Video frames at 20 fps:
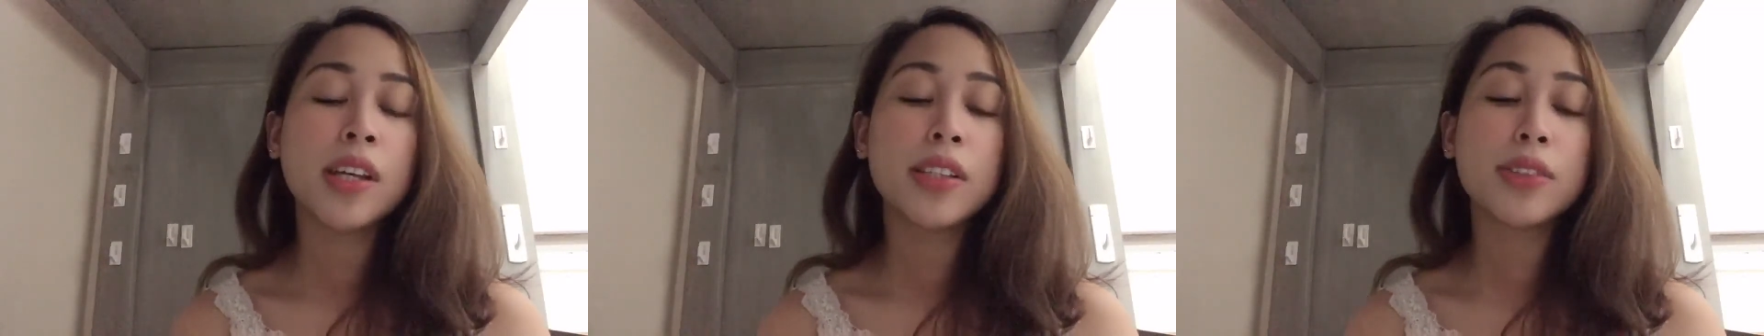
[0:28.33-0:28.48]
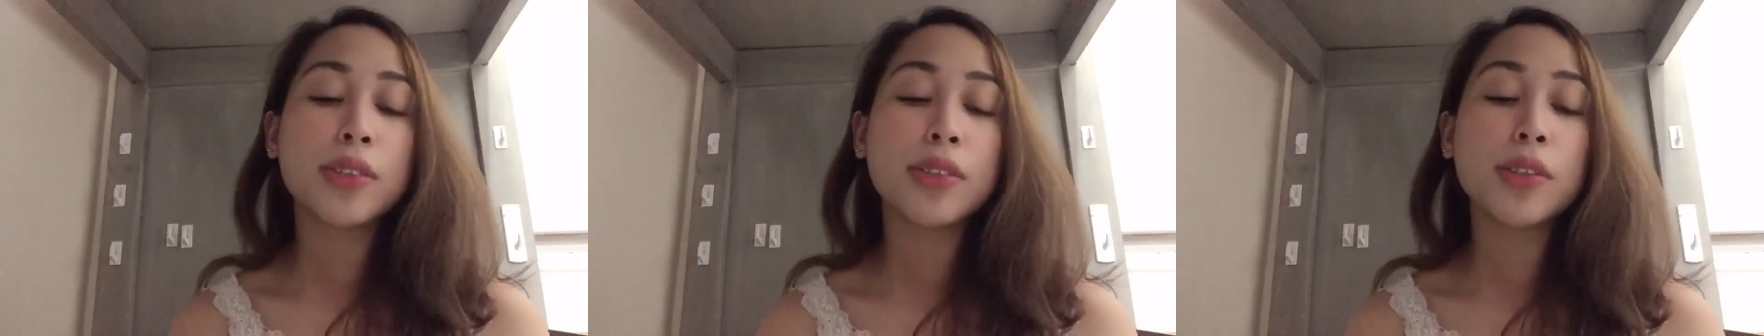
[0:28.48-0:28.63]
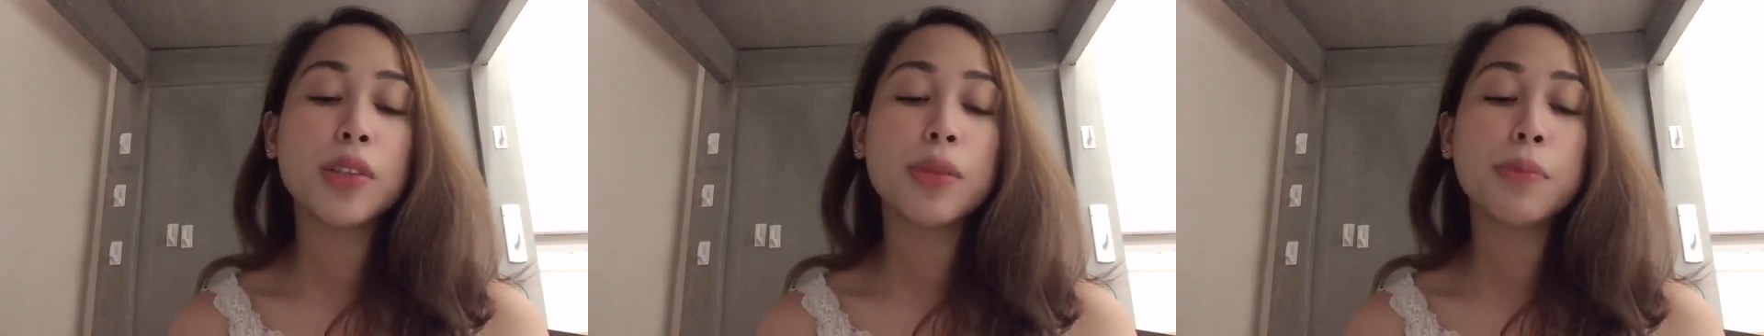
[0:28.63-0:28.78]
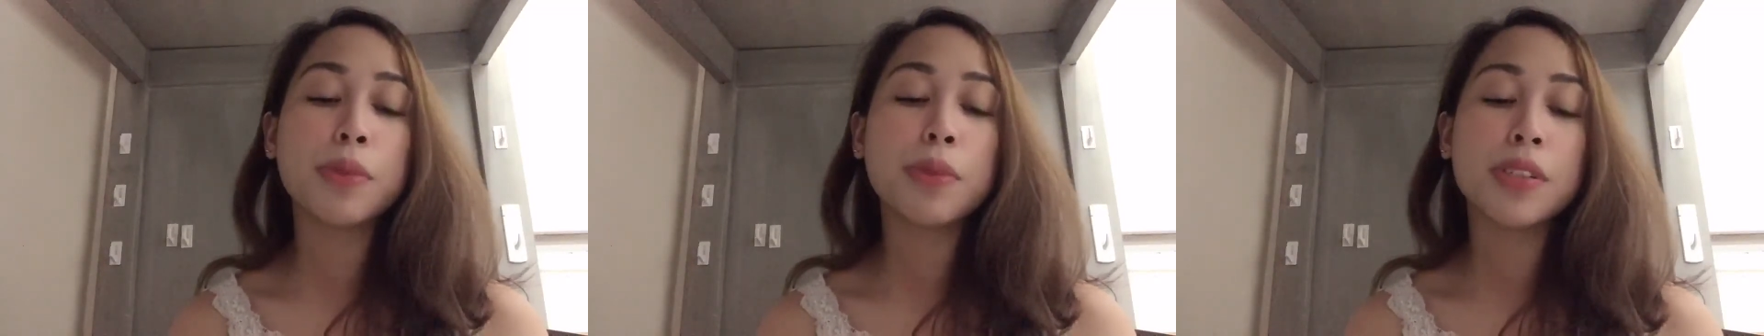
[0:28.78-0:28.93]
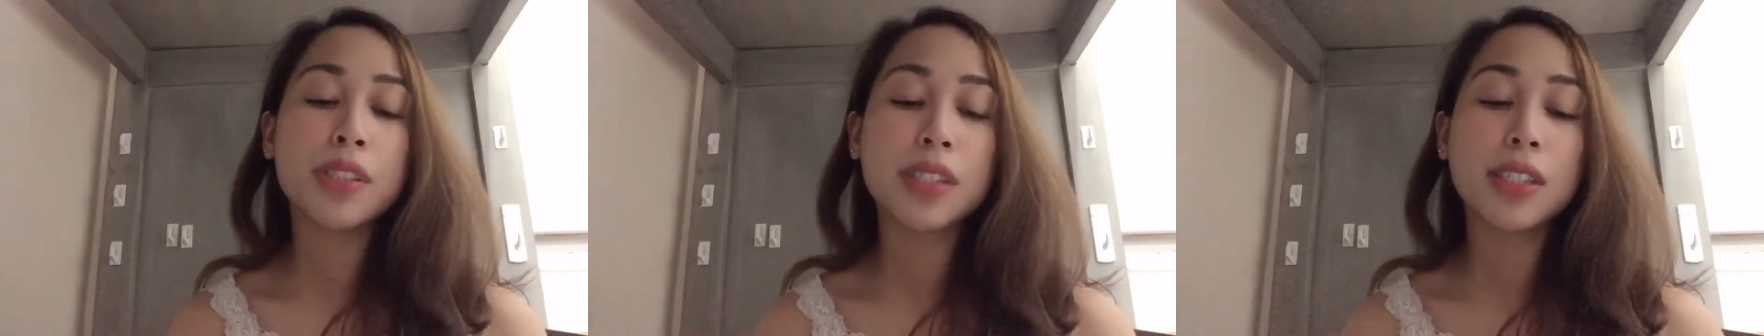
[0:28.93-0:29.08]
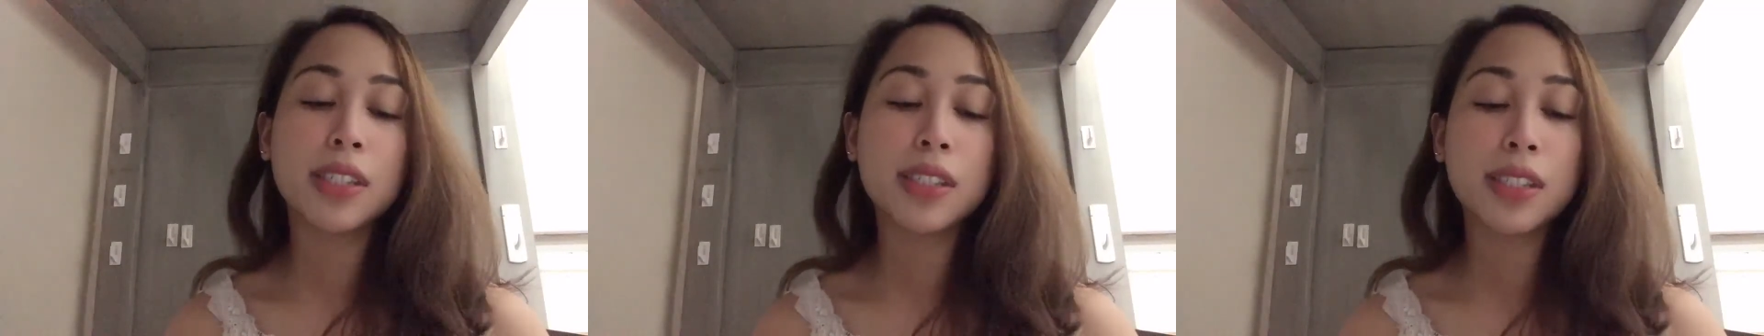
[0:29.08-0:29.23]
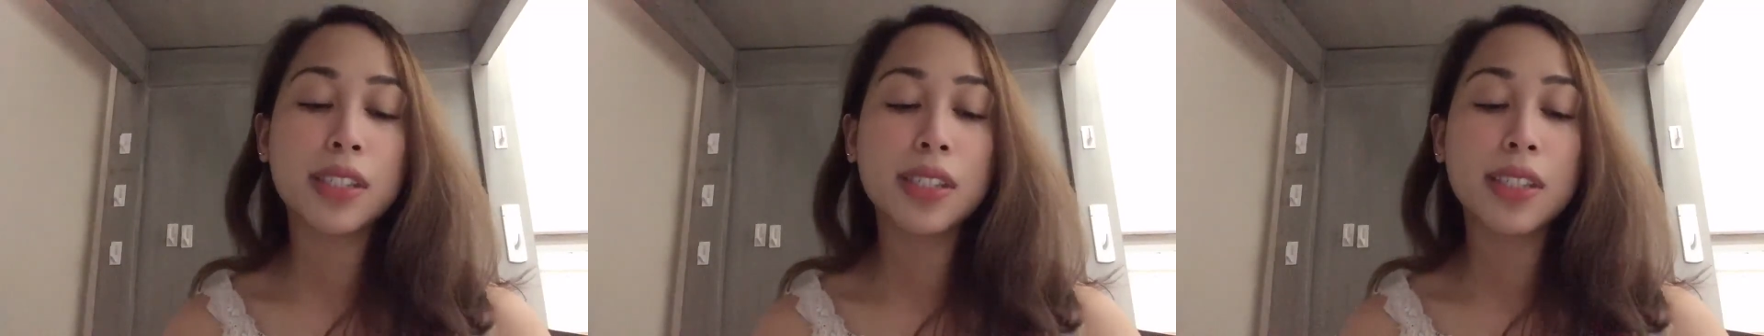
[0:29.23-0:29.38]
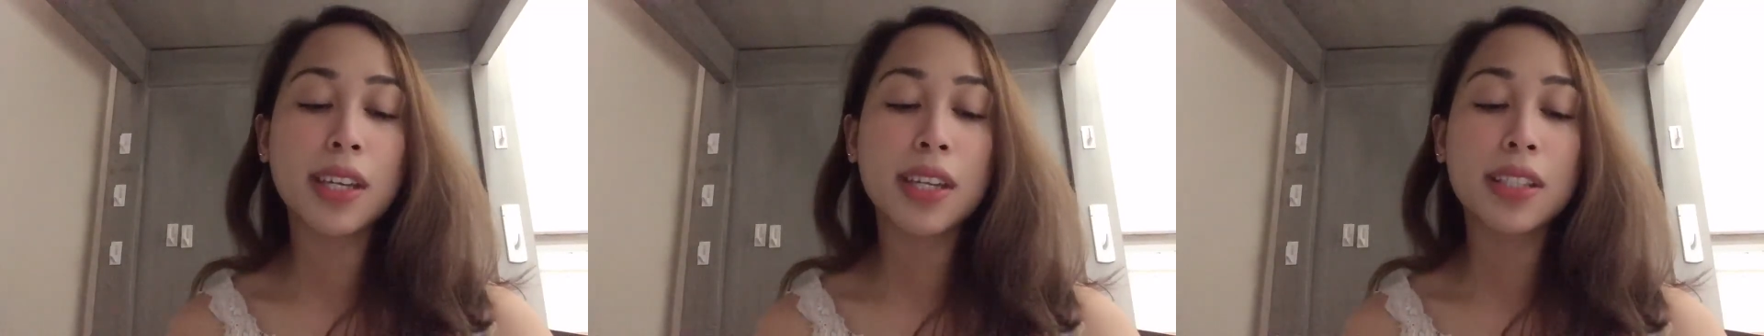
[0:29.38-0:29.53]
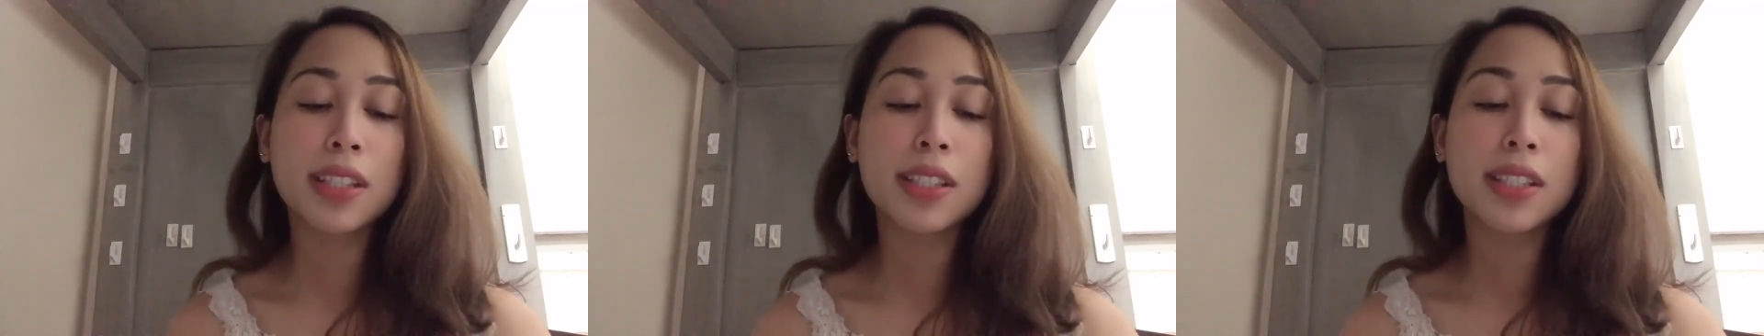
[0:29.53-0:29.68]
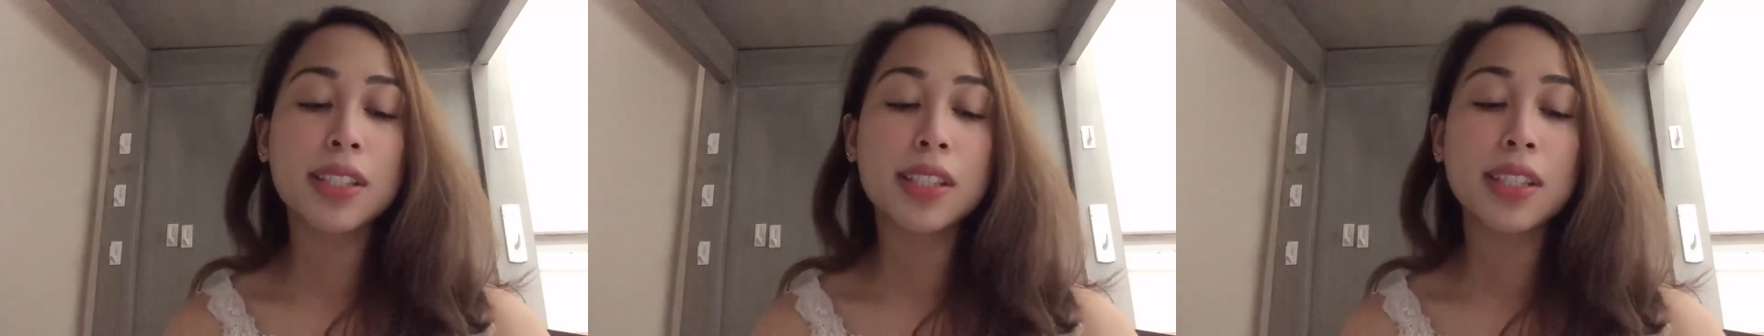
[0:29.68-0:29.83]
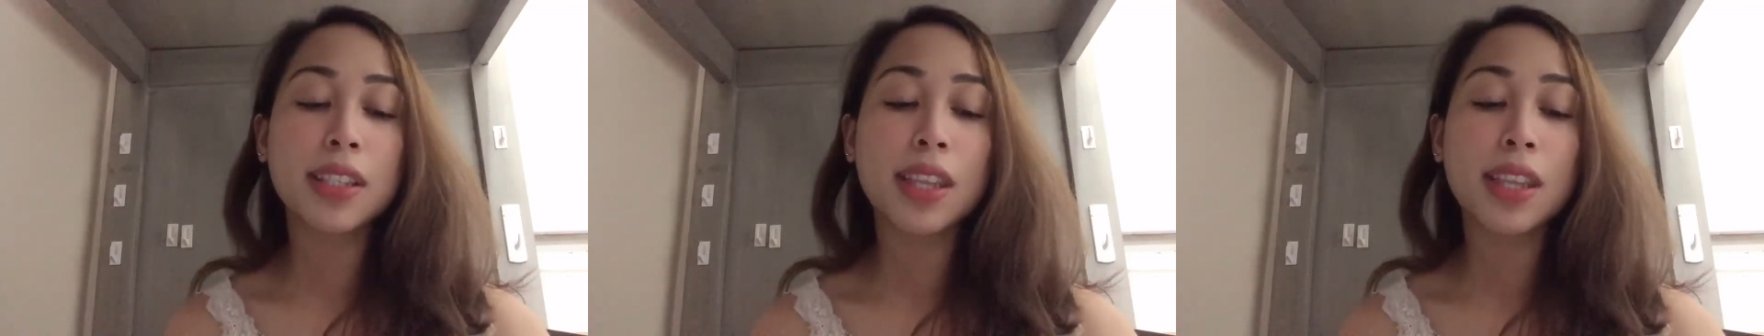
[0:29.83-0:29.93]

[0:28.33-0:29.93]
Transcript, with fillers: to numerous incidents